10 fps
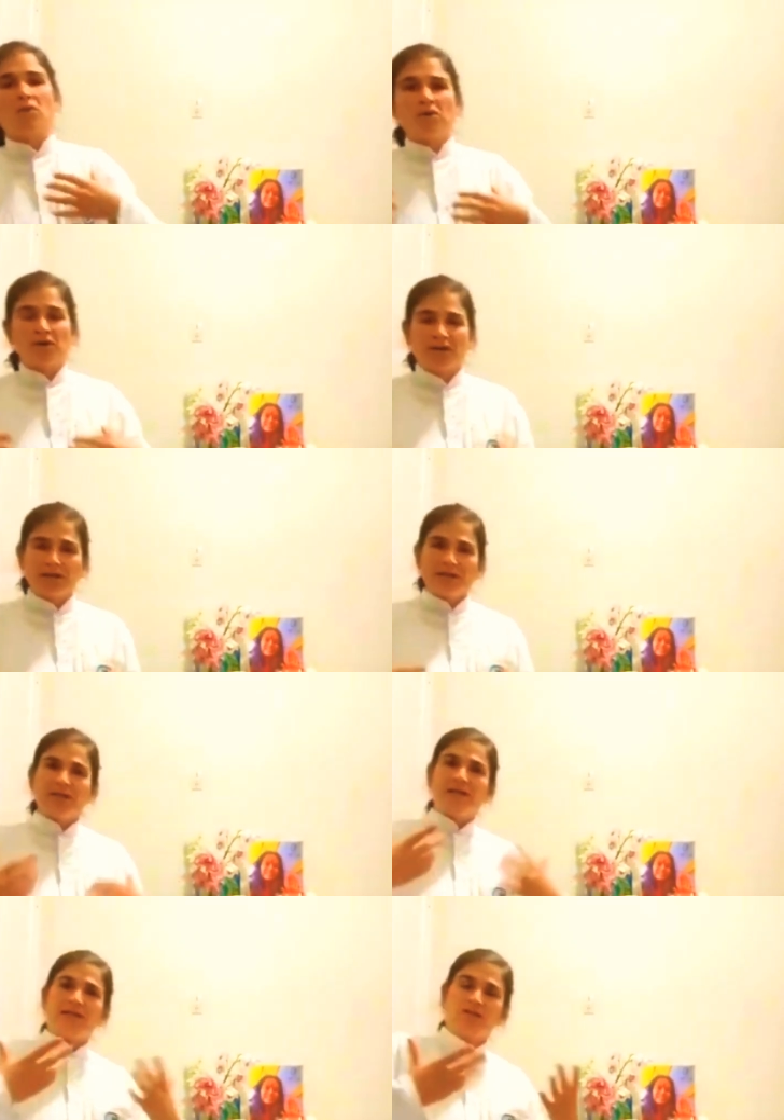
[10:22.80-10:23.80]
our
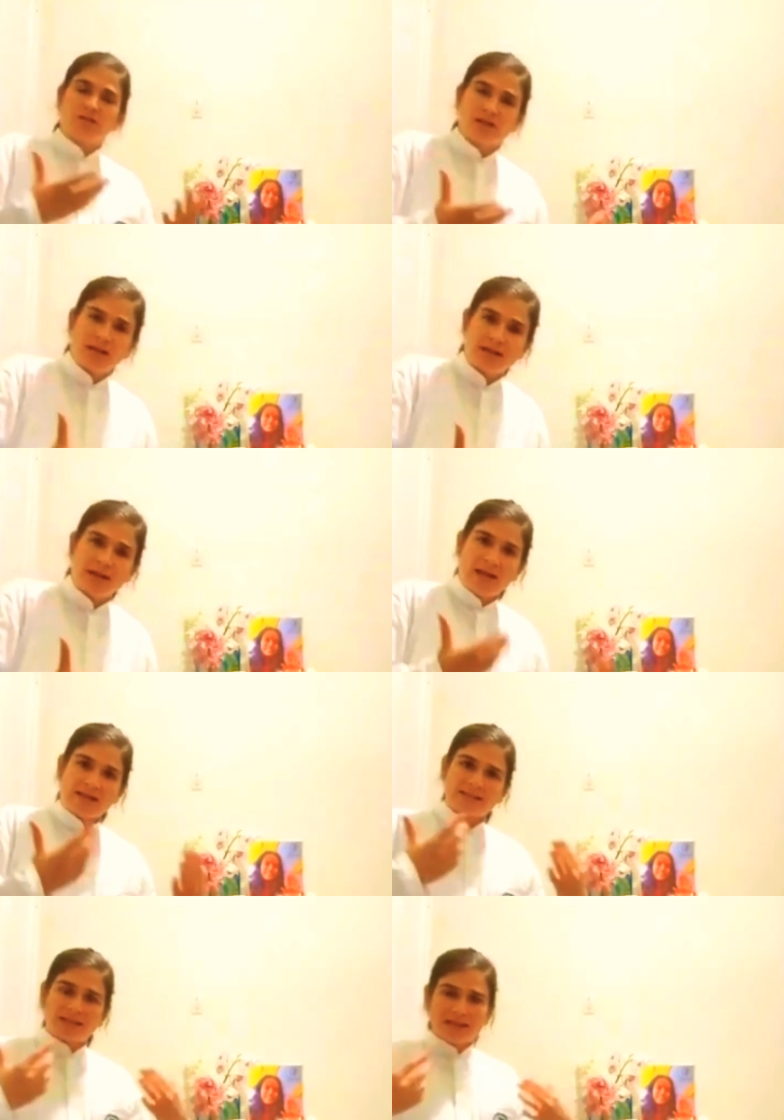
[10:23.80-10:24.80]
inhalation and
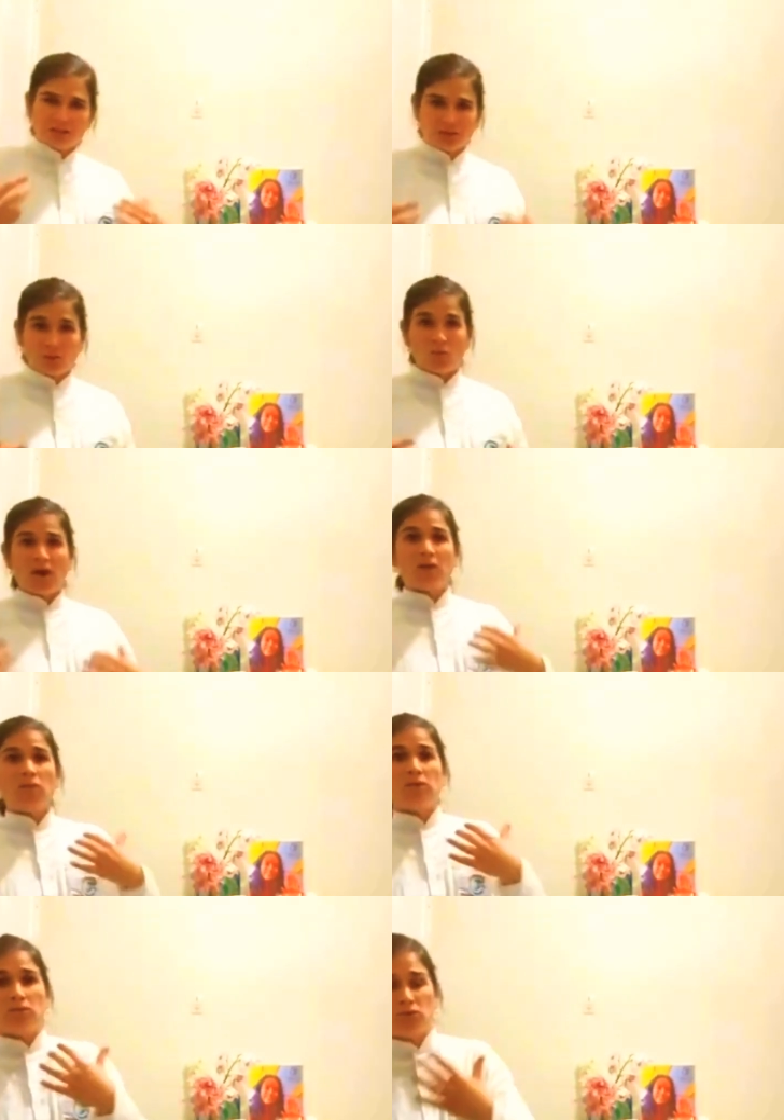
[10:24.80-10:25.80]
exhalation while
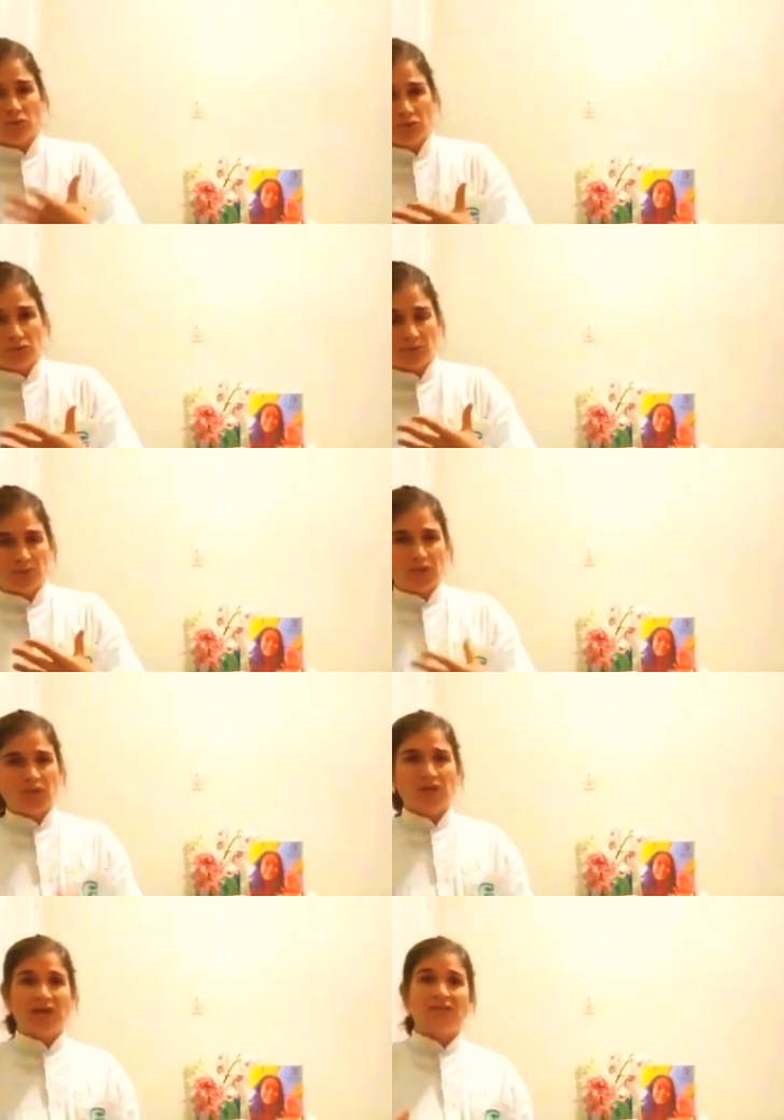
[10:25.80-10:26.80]
we move.
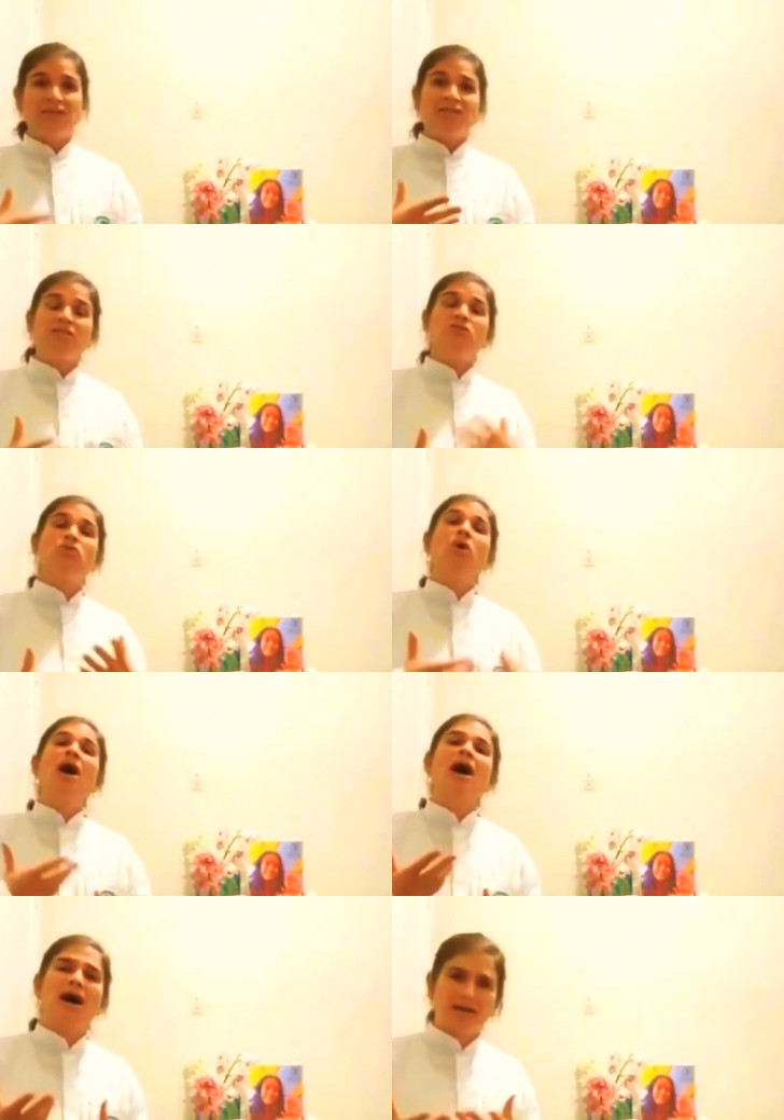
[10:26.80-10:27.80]
And this is to
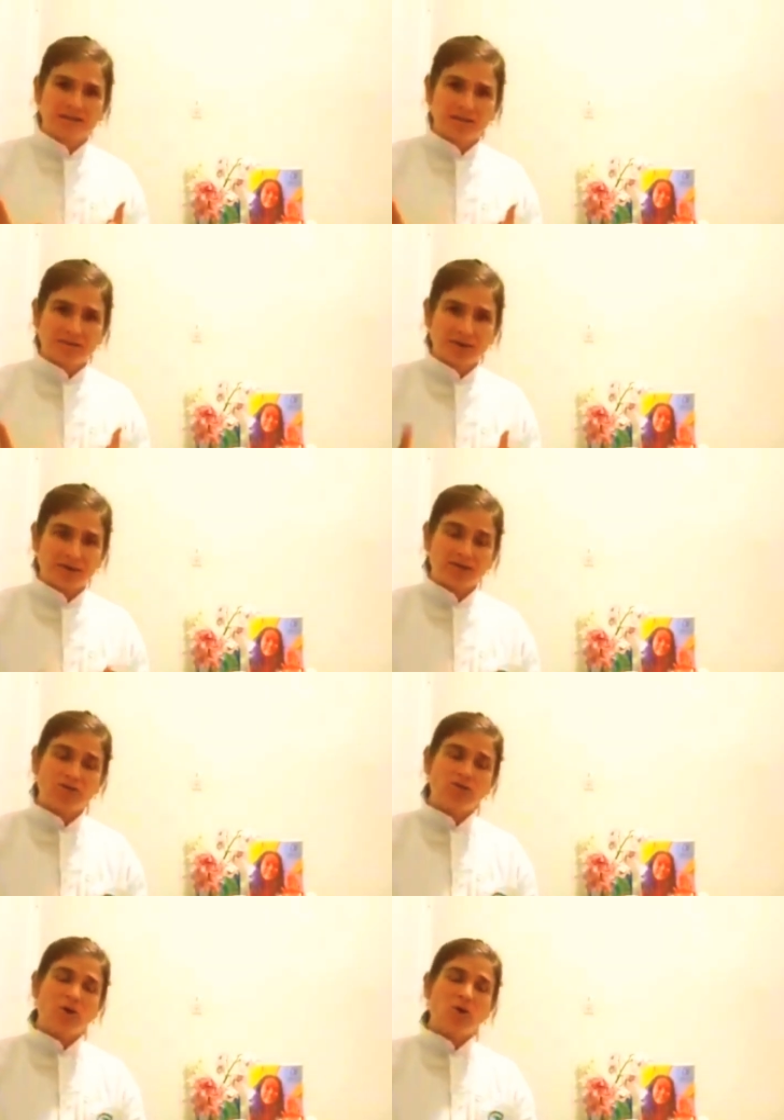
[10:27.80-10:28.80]
activate.
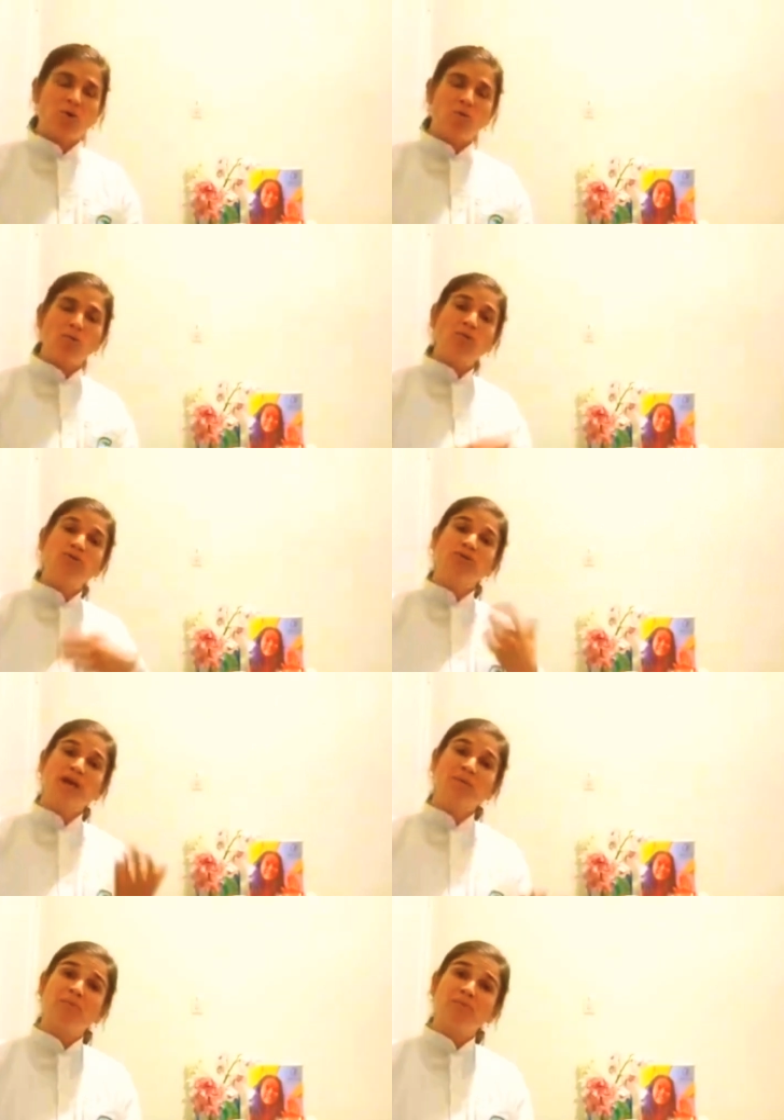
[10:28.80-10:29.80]
So we will
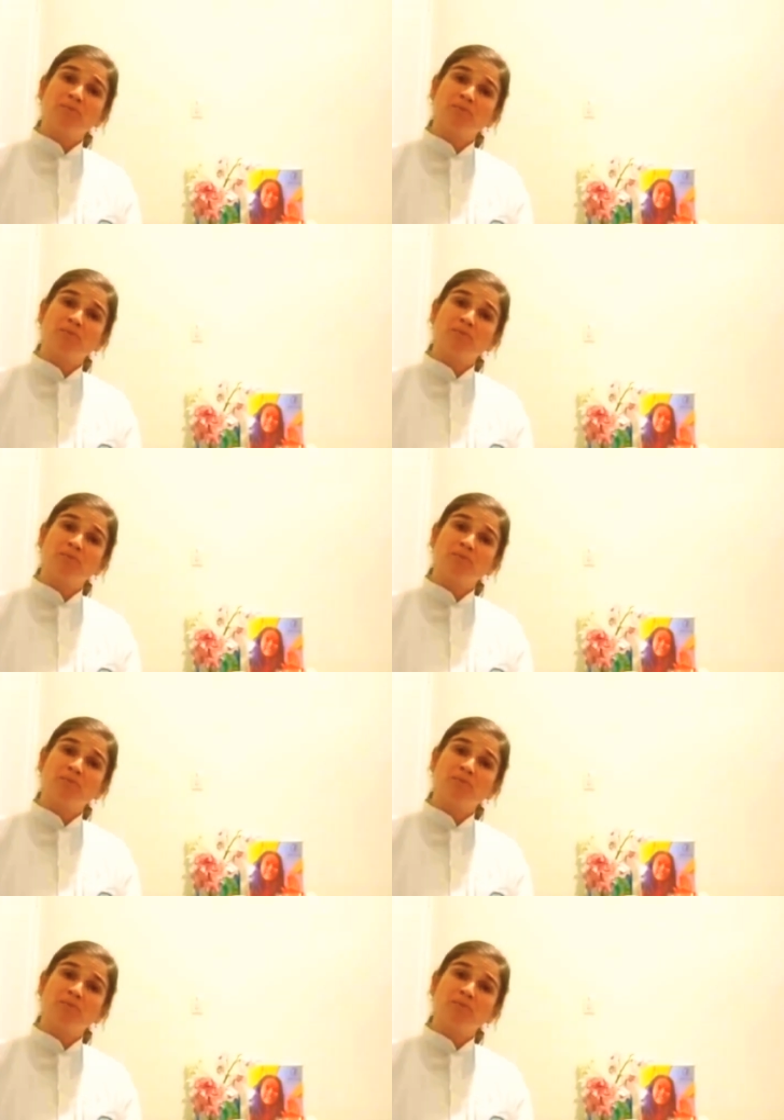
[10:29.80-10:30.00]
start